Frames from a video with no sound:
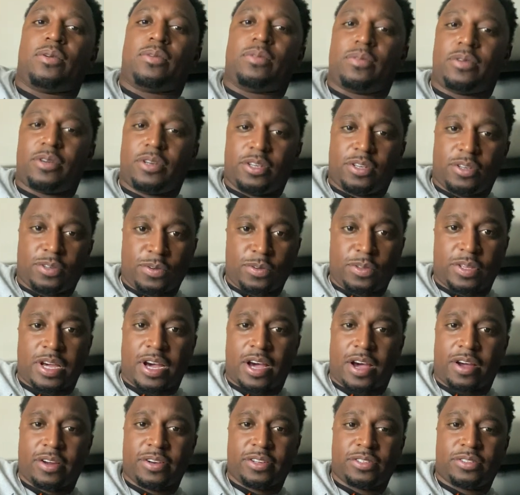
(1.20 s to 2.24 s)
What it do,
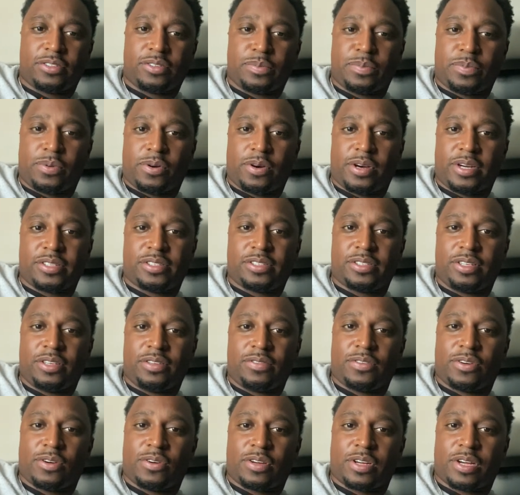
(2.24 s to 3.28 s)
y'all? This your boy
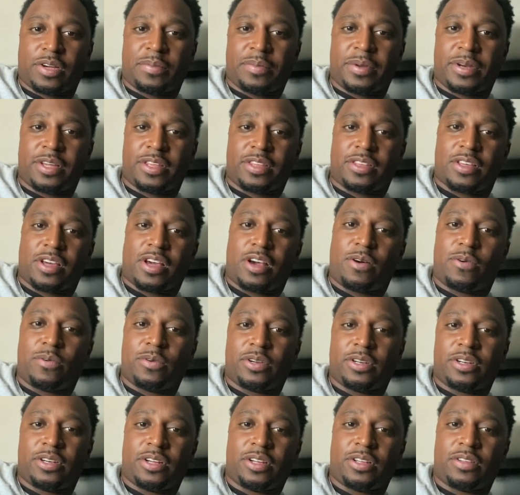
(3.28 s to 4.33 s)
Steve-O coming at y'all with
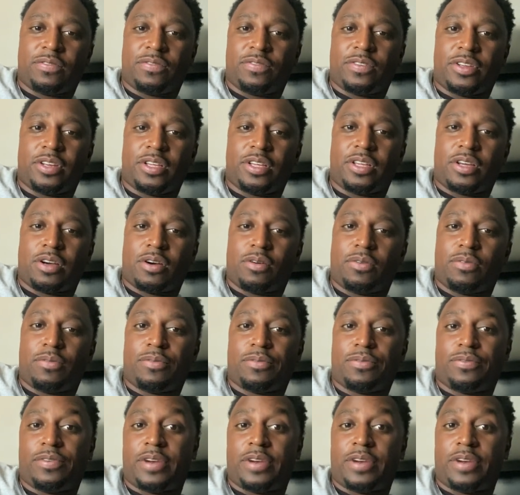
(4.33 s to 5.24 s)
another video.